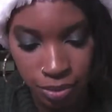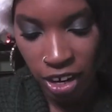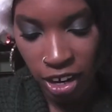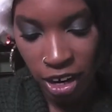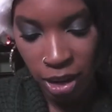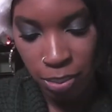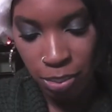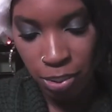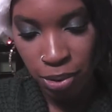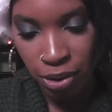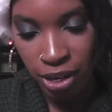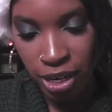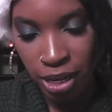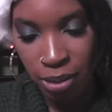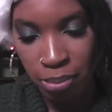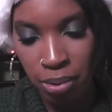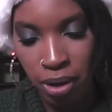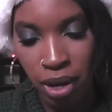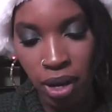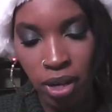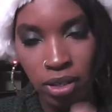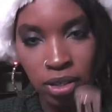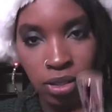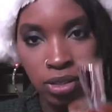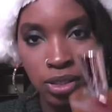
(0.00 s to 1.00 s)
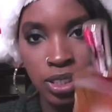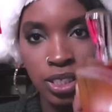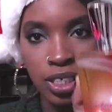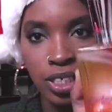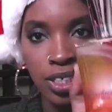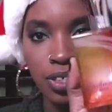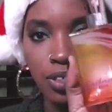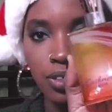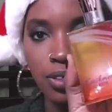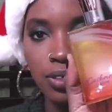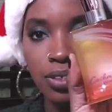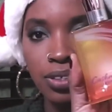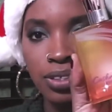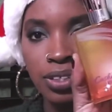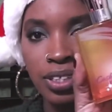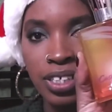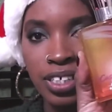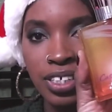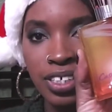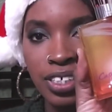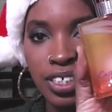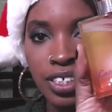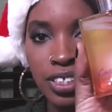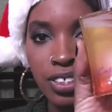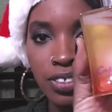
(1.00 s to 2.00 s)
Very pretty bottle too.
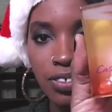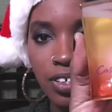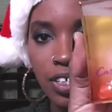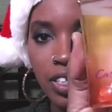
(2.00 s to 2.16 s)
There it is